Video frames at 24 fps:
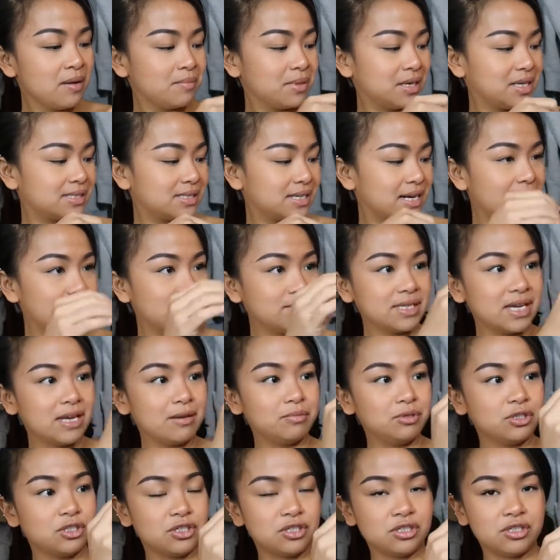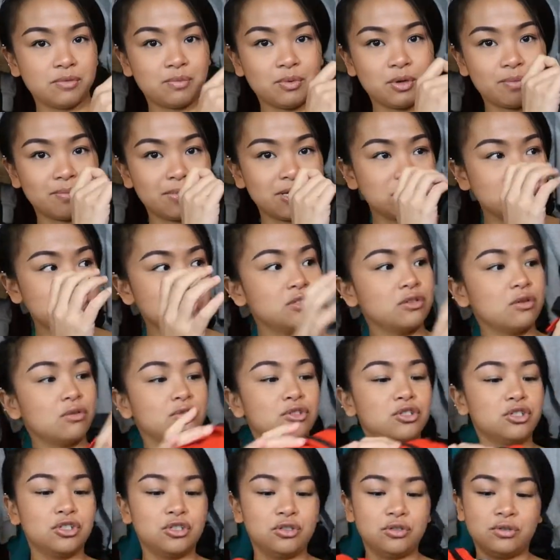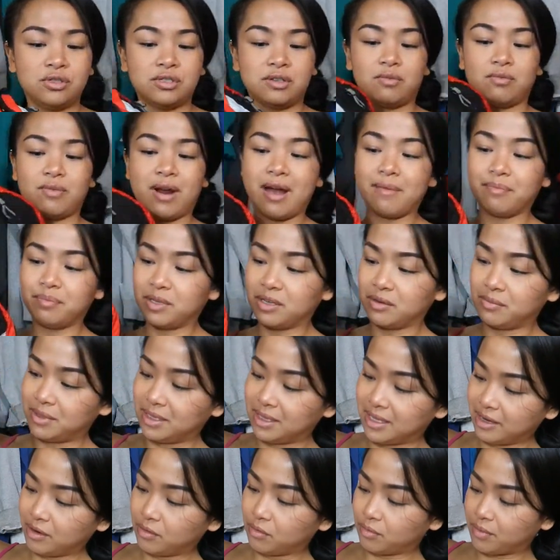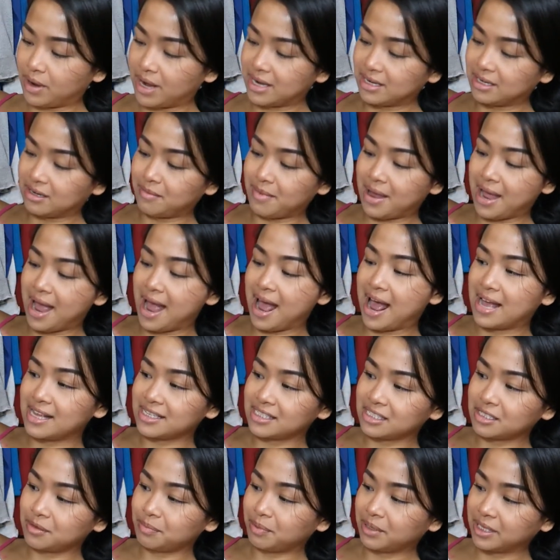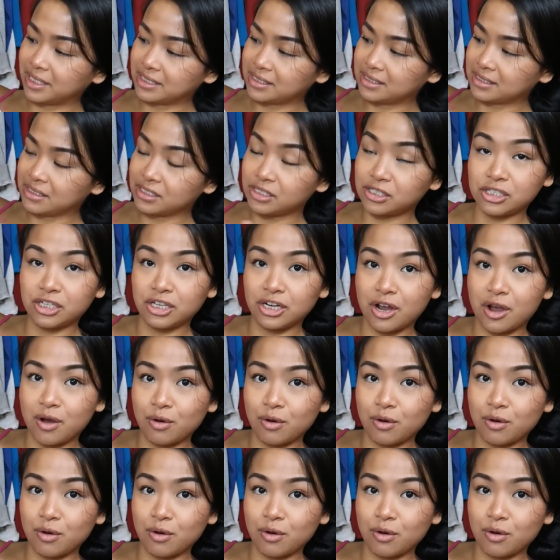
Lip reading: because then I was able just to put my snowshoes and wrap them in like random ask places, you